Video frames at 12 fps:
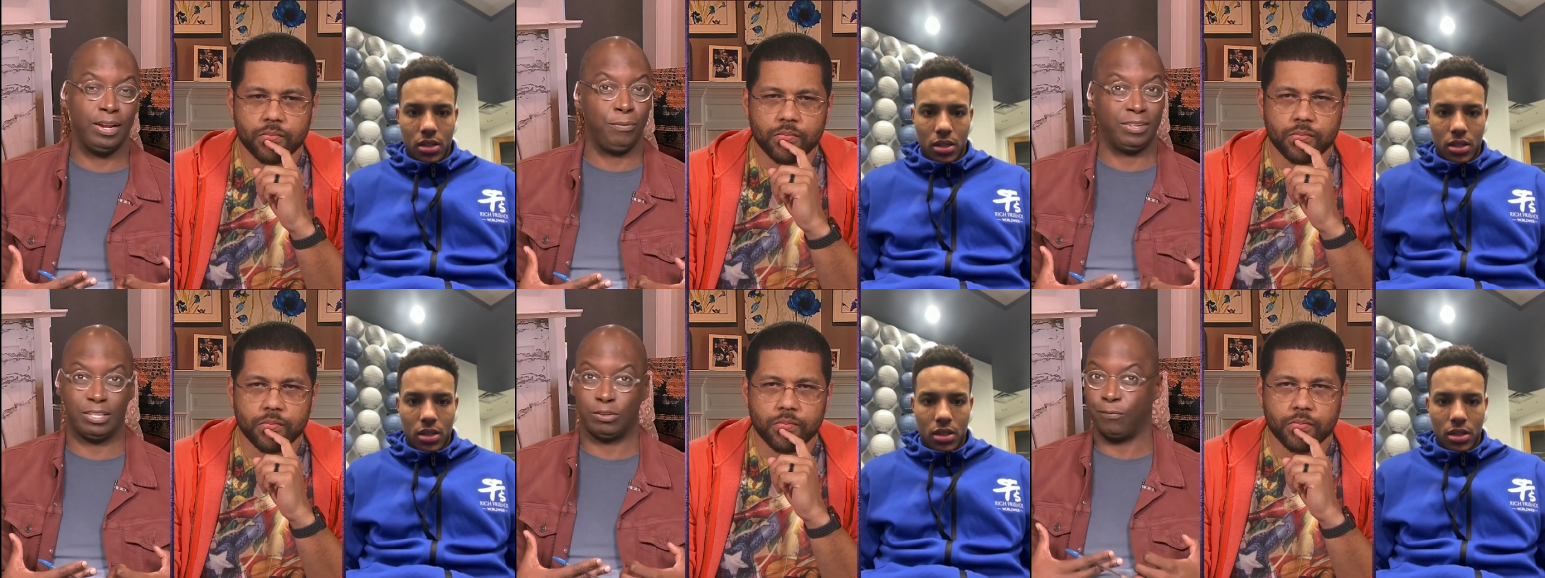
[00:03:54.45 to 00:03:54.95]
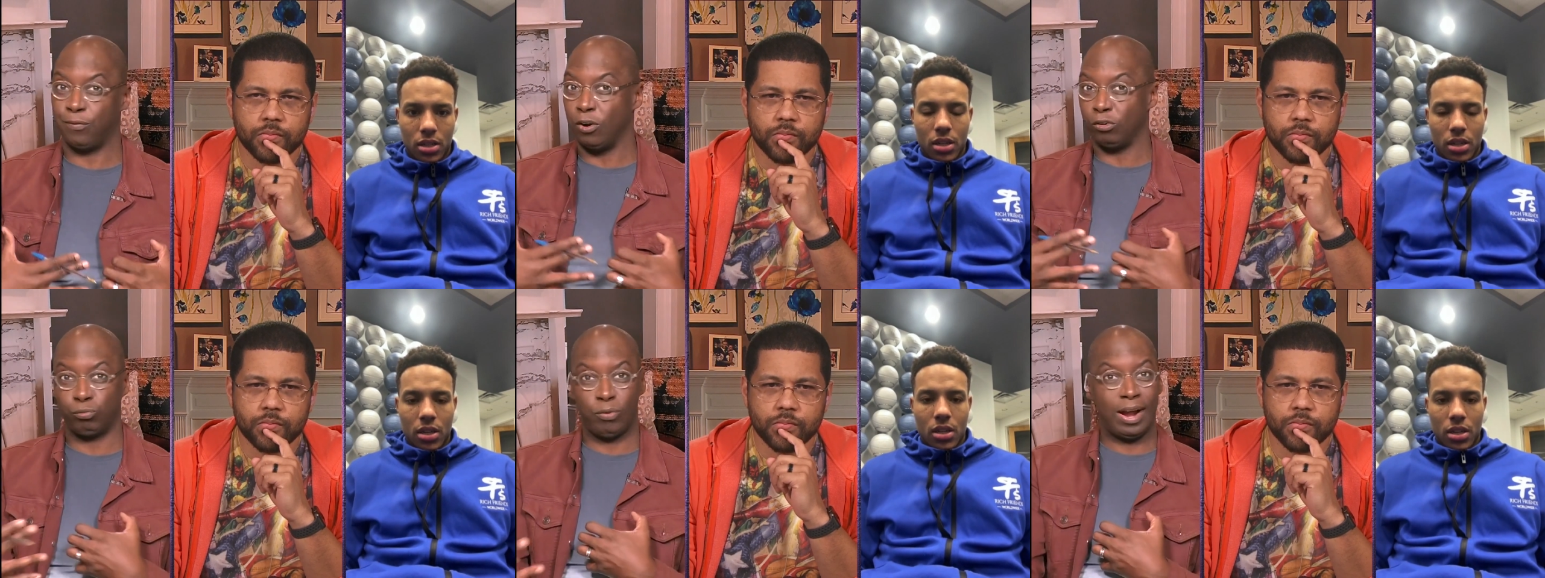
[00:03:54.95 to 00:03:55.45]
Speaker 1: Was it the
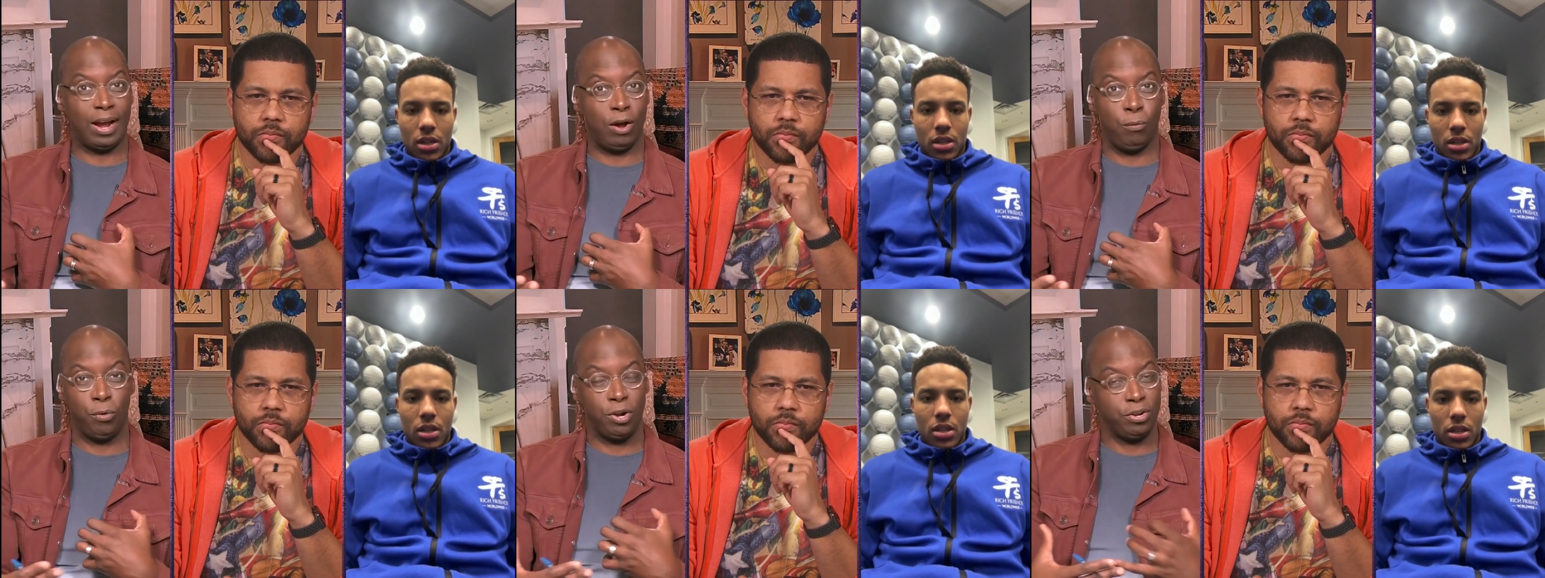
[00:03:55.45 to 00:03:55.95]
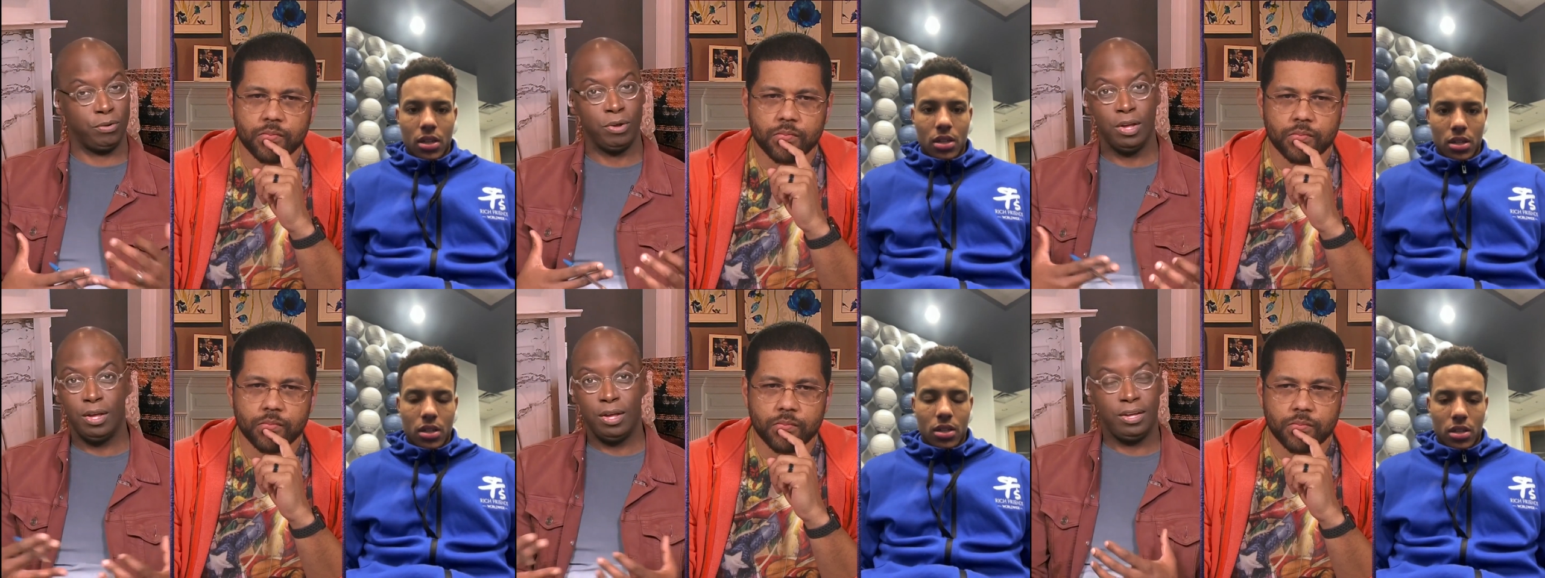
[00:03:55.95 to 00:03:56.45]
first round where you
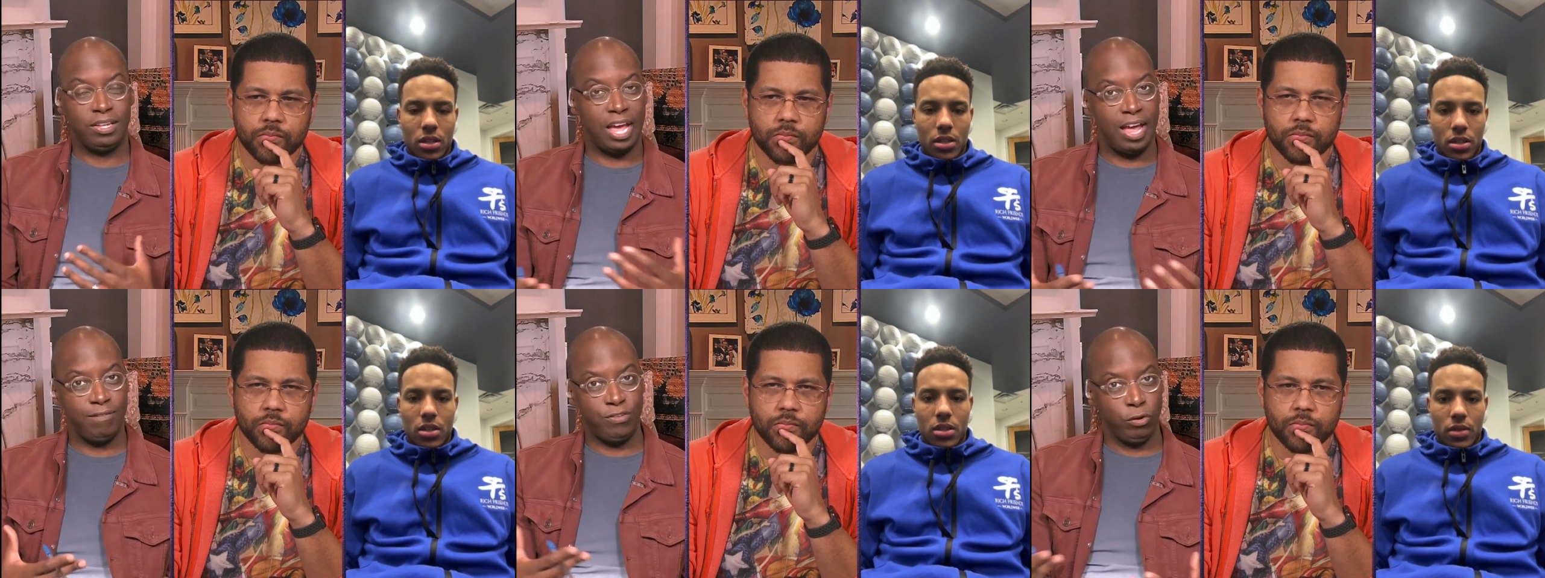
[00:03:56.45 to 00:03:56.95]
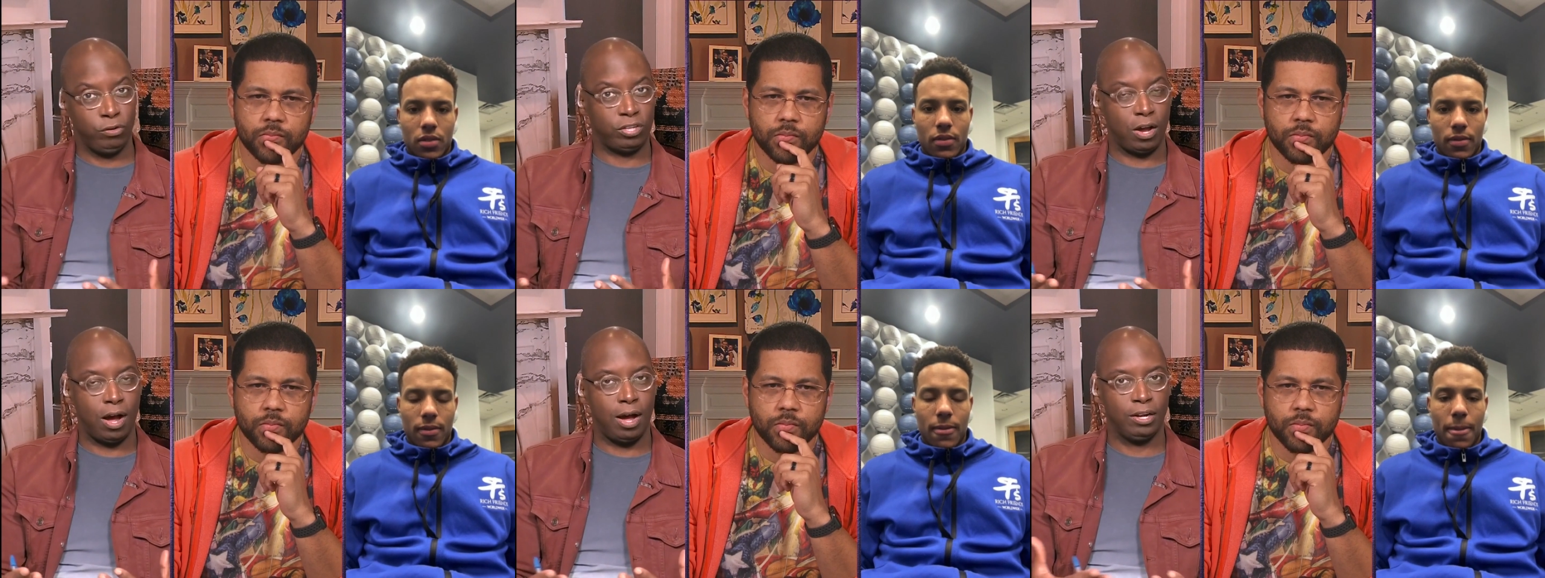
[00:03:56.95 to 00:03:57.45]
gave
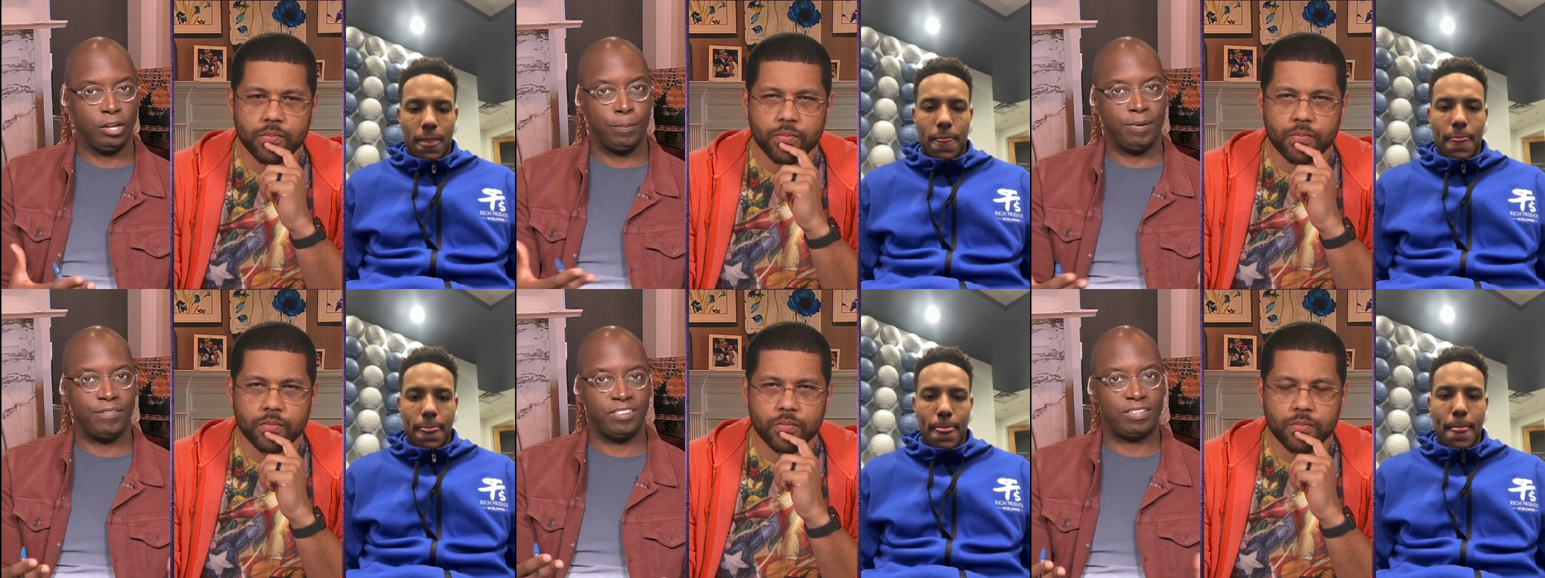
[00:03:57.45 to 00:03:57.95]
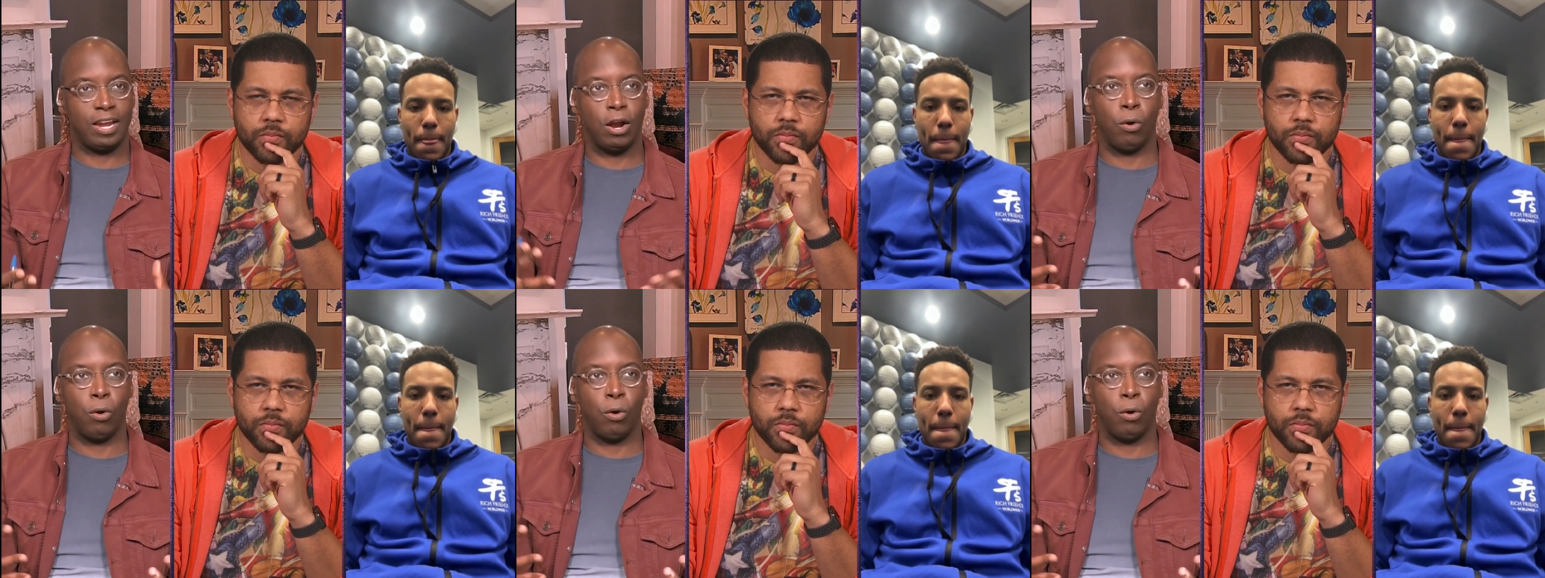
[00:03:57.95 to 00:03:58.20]
Utah a little bit of a scare?